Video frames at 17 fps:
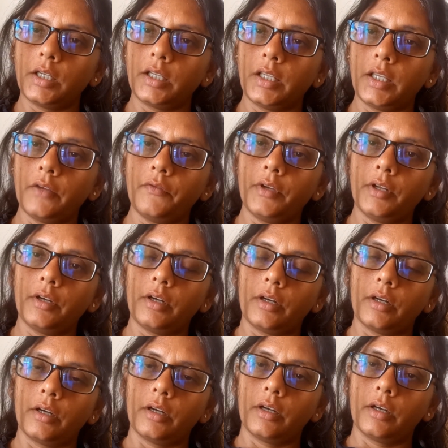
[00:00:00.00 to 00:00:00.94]
given
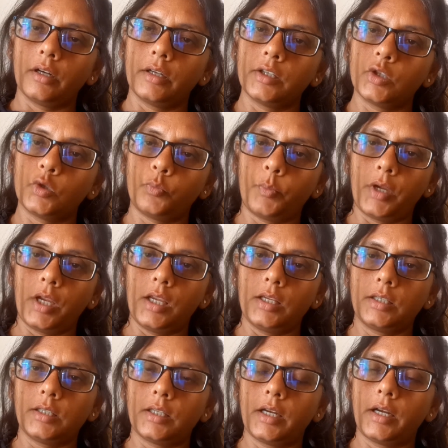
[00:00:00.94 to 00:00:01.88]

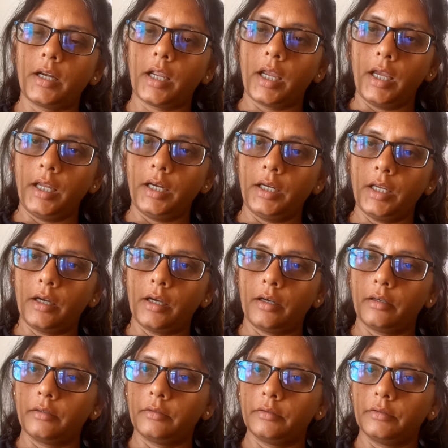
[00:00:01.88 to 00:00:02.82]
space and
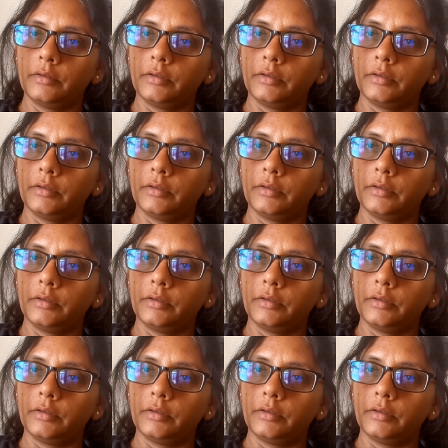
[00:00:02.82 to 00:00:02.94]
area,